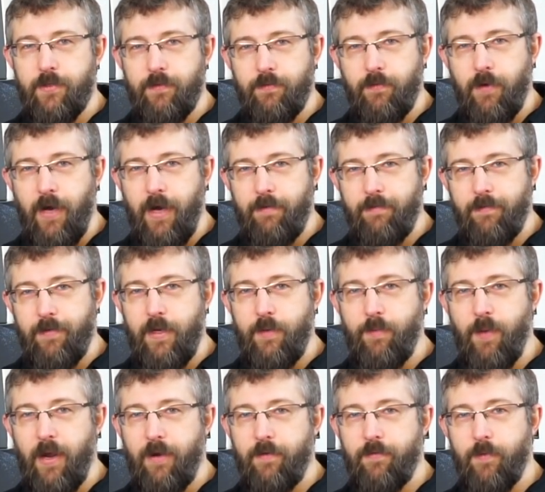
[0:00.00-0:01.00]
of great
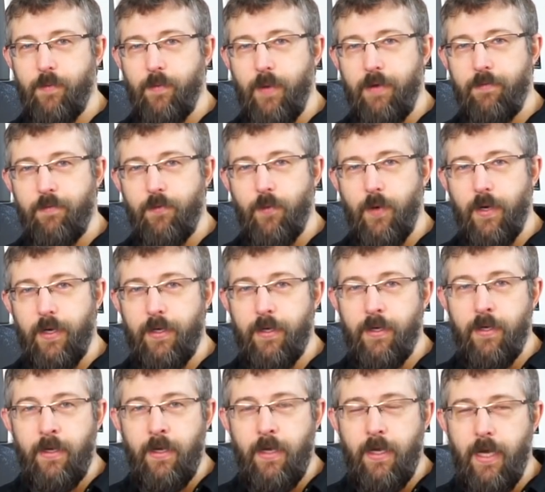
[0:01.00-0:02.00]
feedback from
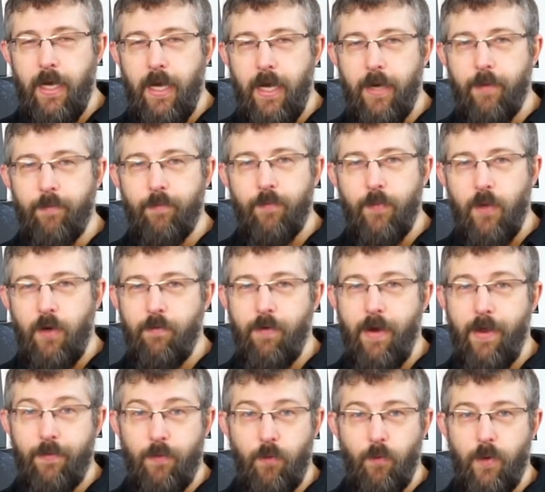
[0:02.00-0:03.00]
everyone
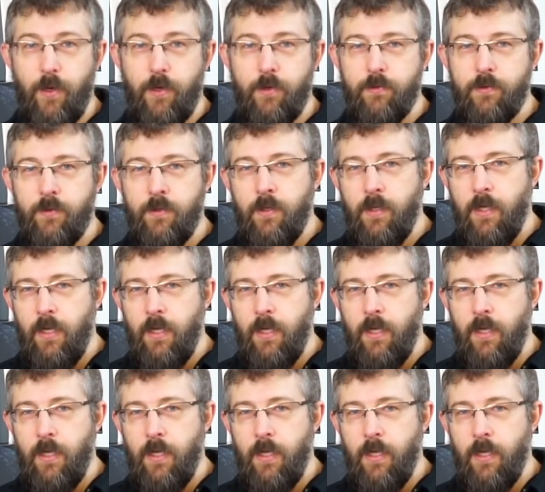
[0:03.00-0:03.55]
around the world,